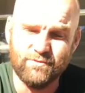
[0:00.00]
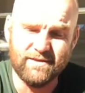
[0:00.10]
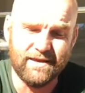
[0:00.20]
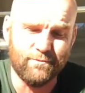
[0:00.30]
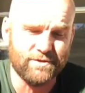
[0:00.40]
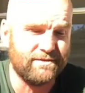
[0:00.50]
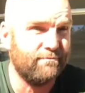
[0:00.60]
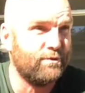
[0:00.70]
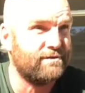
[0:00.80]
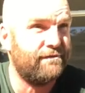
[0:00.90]
it
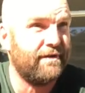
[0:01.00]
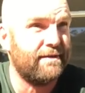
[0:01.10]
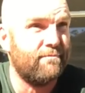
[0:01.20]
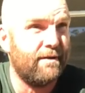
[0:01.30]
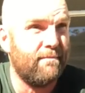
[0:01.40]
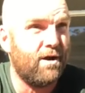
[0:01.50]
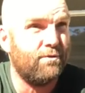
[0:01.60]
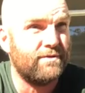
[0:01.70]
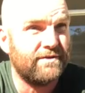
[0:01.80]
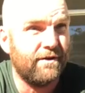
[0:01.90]
wasn't fitting my
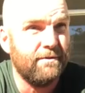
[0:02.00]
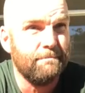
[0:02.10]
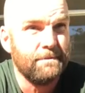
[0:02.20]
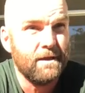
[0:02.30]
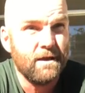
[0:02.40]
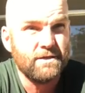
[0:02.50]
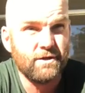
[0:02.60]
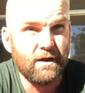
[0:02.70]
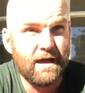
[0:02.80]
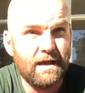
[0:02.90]
mold. So
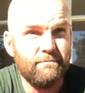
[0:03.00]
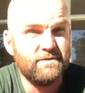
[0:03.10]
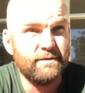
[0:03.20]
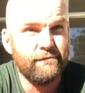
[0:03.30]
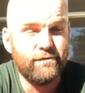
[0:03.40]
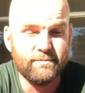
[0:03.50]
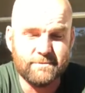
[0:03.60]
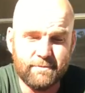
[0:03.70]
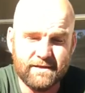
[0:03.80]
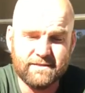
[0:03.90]
seventh form
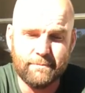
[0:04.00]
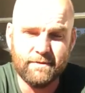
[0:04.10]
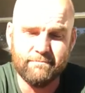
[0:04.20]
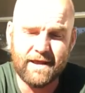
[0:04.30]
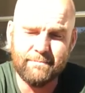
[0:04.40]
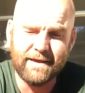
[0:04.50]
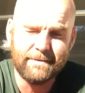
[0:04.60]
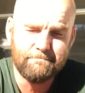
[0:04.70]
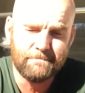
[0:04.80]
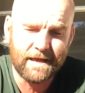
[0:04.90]
spent up at Matamata